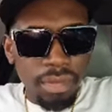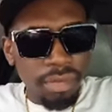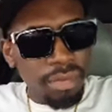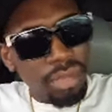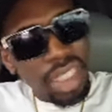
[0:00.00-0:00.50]

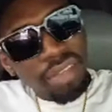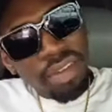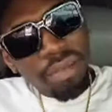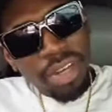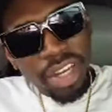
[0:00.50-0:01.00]
I live in
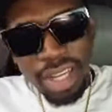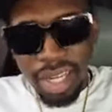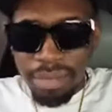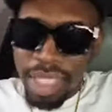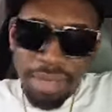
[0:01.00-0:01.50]
America,
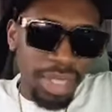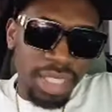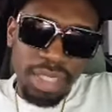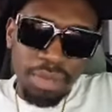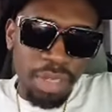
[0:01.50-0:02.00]
I'm in a
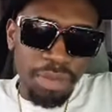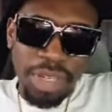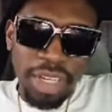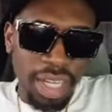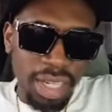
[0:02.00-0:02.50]
business with
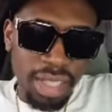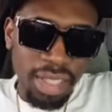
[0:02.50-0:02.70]
America.